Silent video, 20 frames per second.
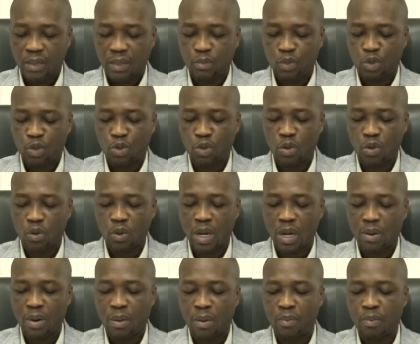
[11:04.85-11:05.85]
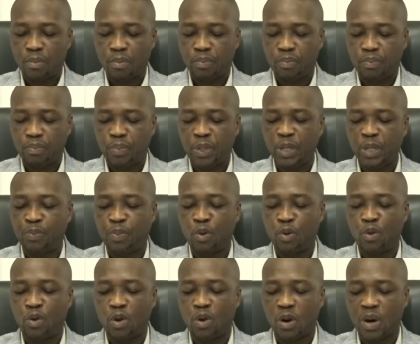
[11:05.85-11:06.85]
So our
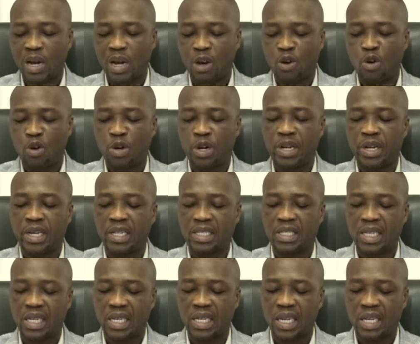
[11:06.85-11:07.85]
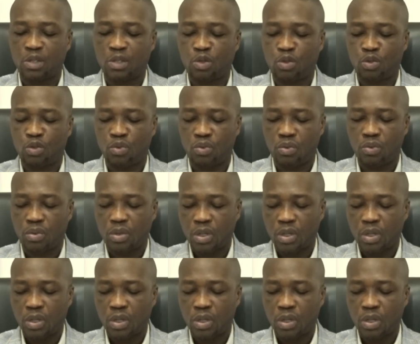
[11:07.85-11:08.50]
people or our congregation gets to